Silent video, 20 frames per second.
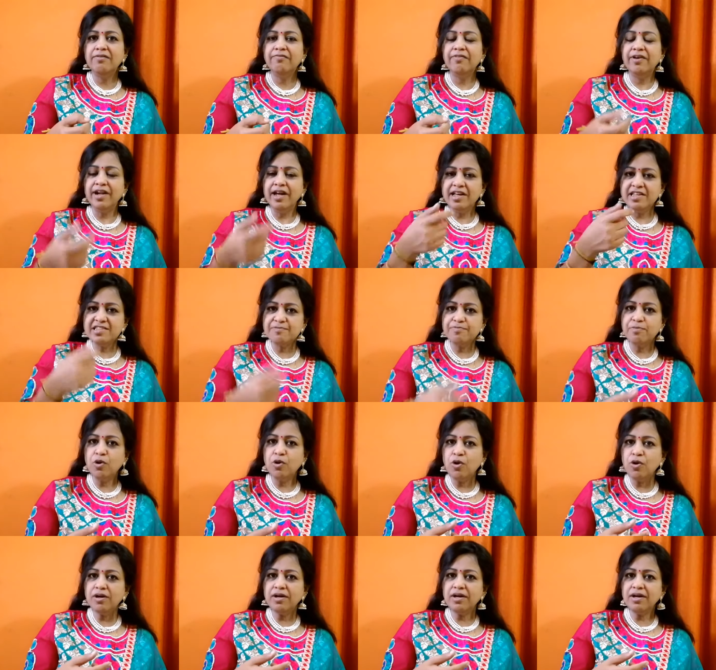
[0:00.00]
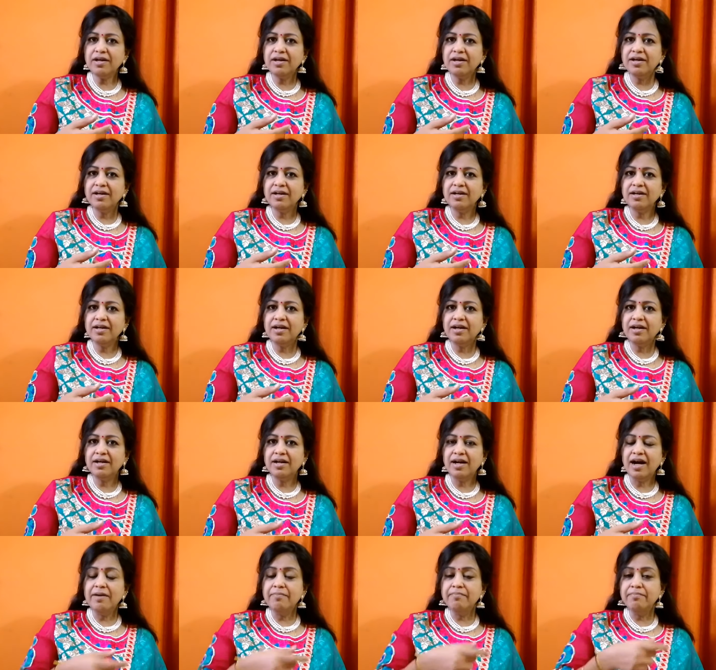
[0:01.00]
when I smoke,
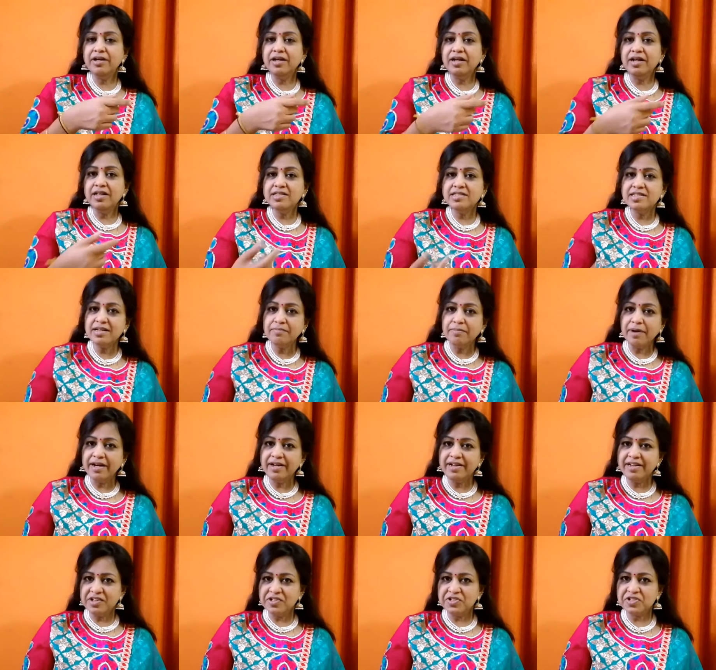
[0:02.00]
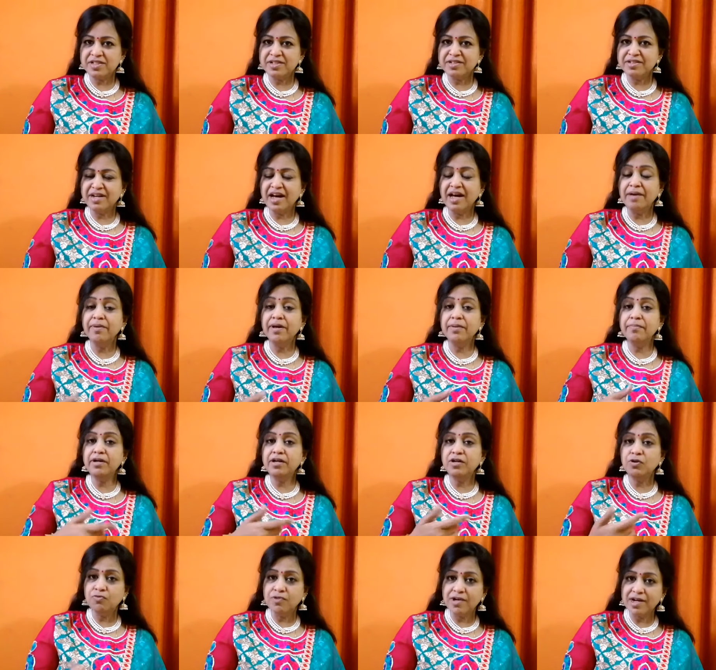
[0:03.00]
I'm releasing my tension. I'm able
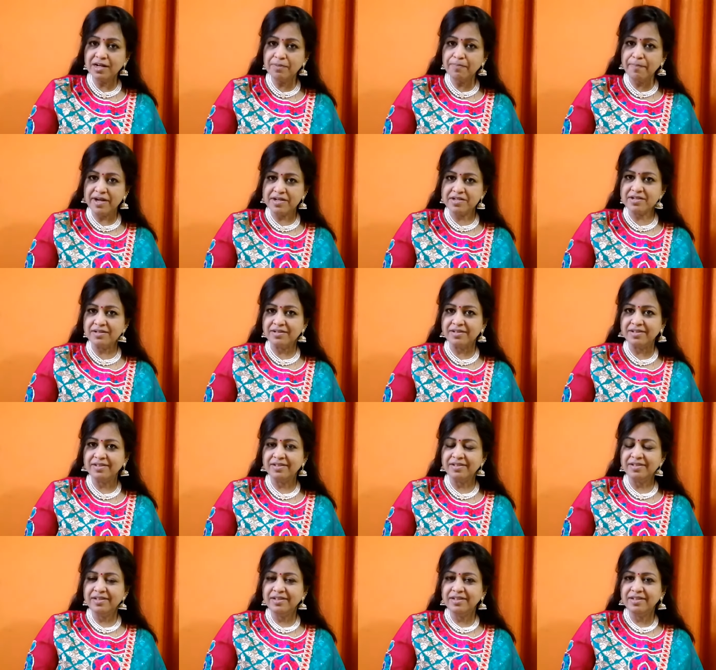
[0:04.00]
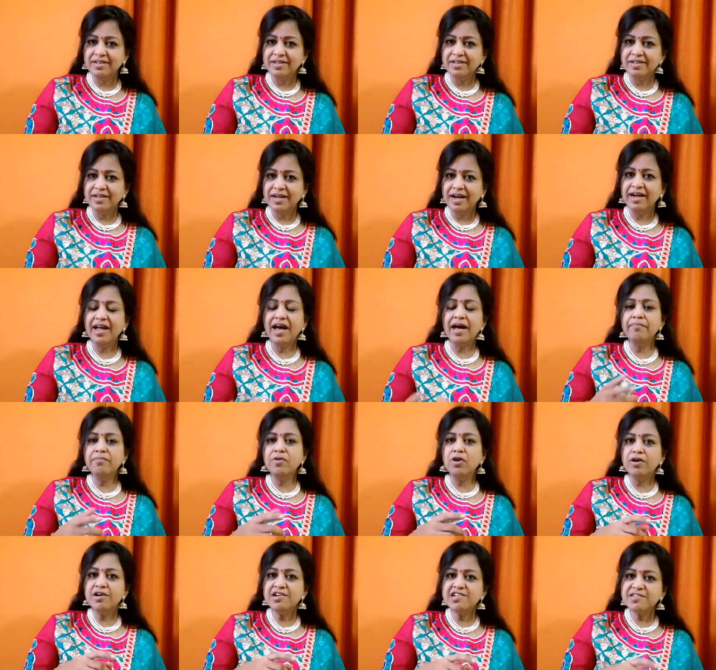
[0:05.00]
to work better. And I'm
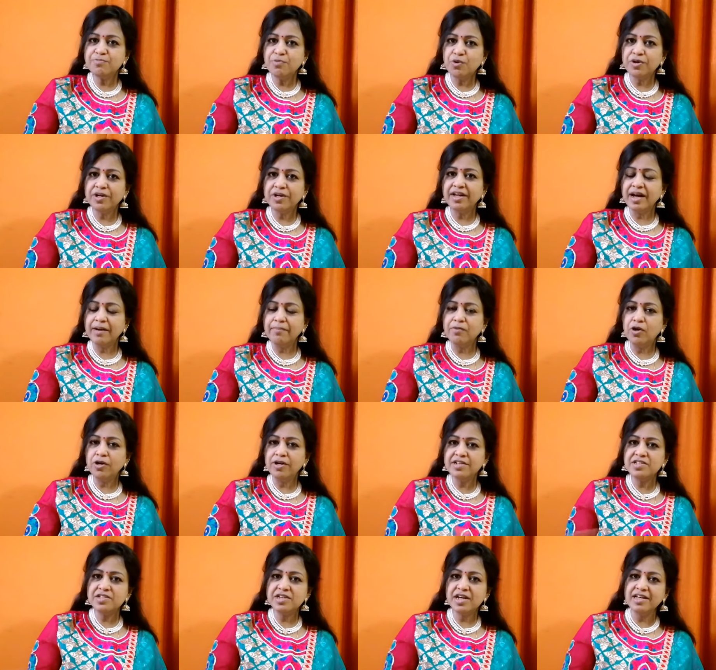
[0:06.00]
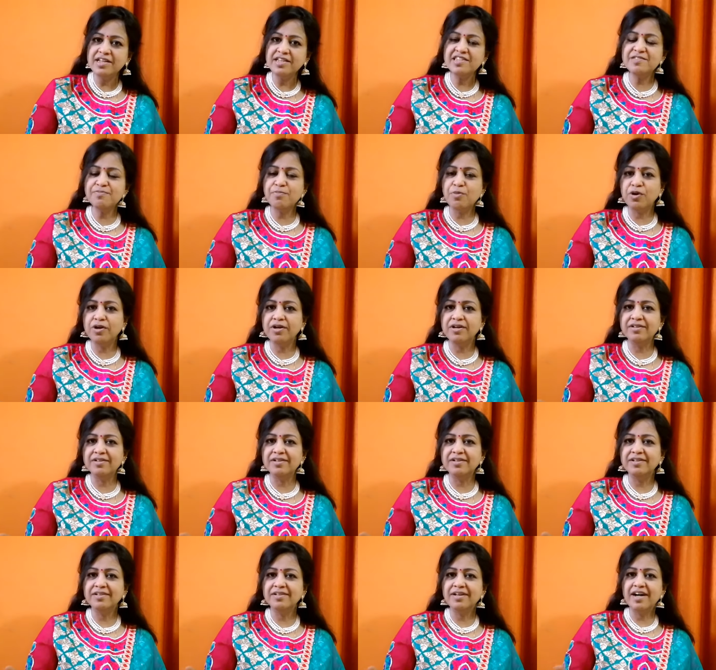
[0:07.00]
not smoking. I'm not a chain smoker.
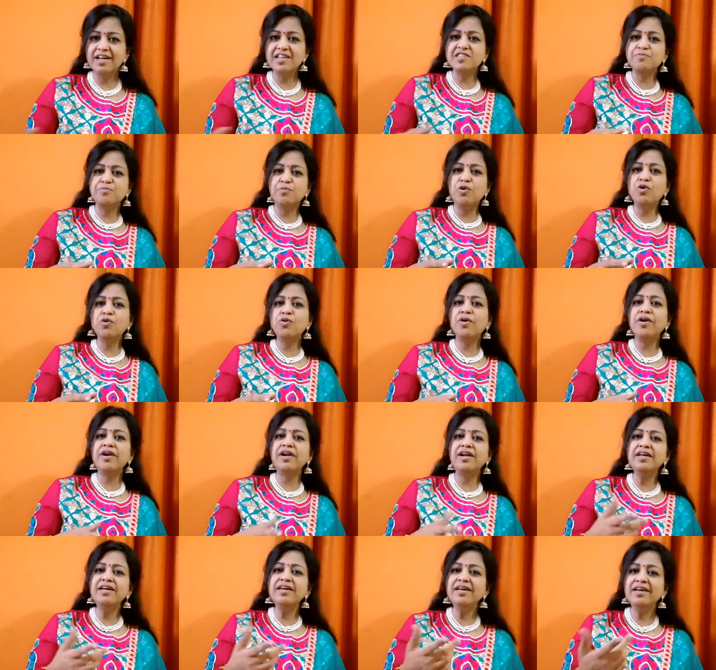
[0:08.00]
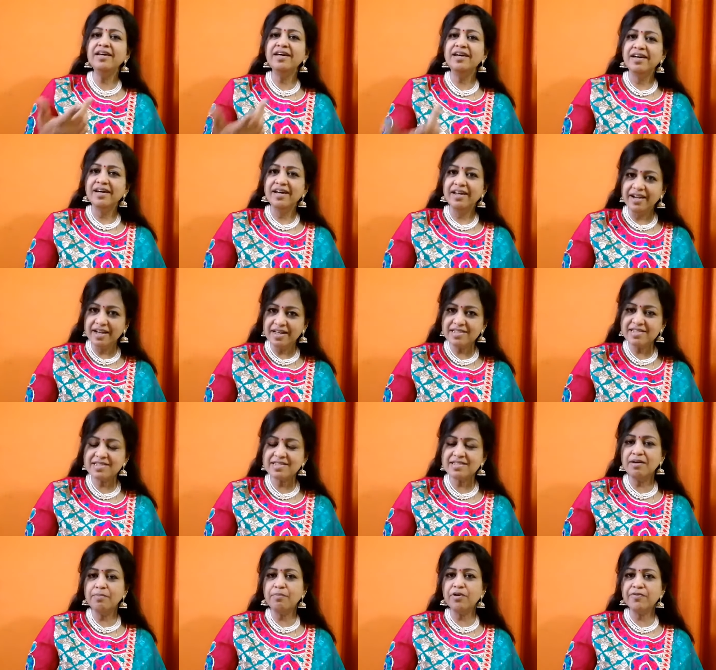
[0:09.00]
I smoke only less
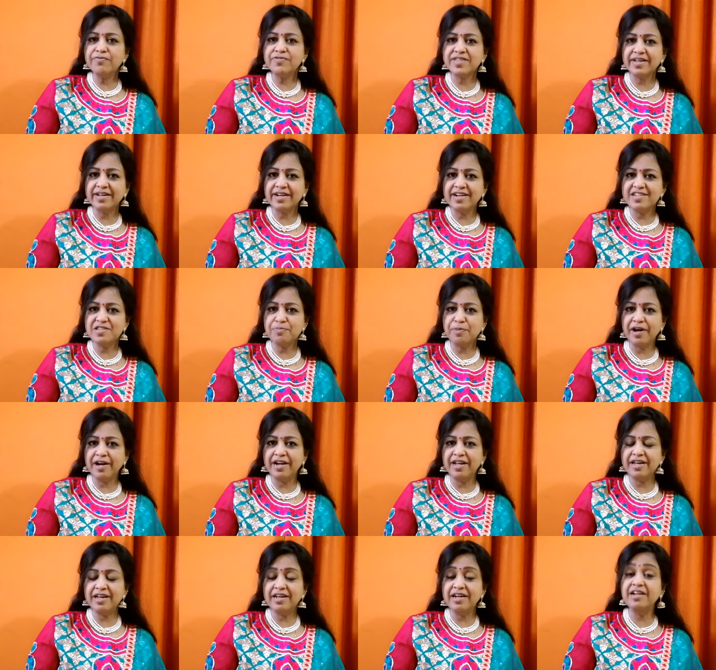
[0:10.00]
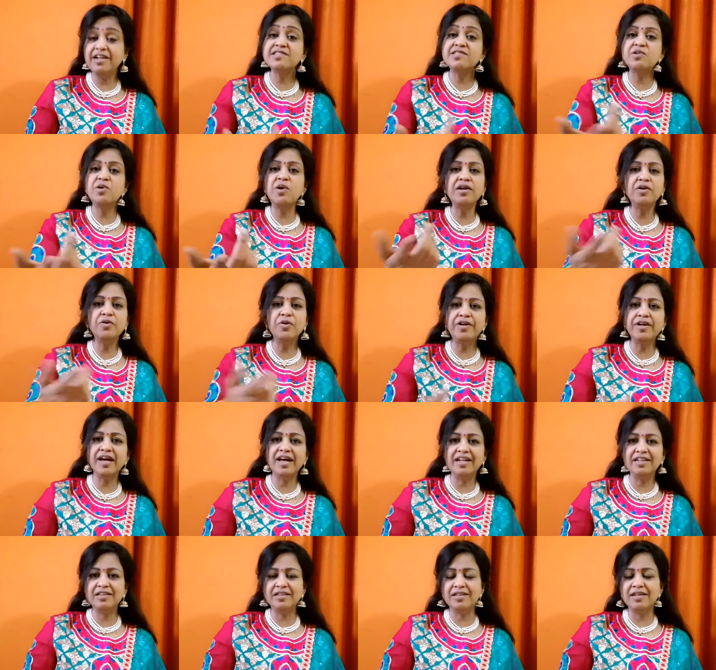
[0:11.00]
number of cigarettes per day. It is not going to
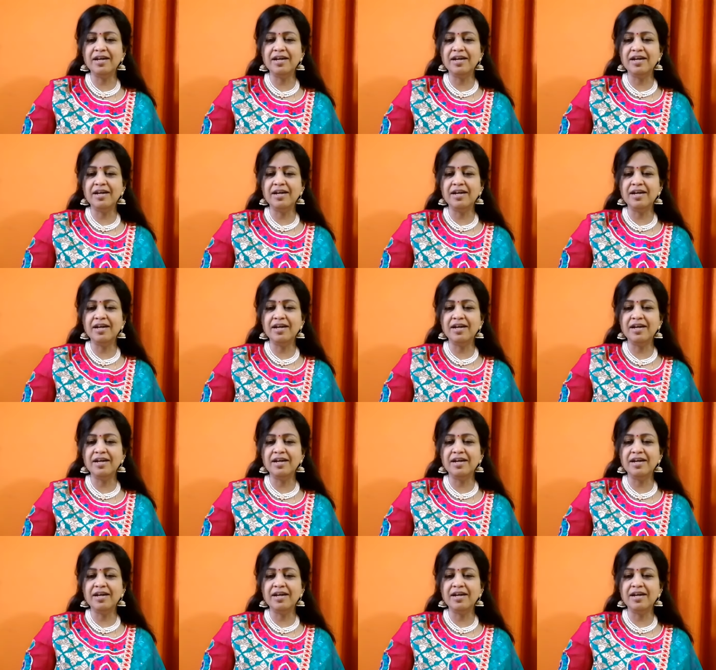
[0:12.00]
help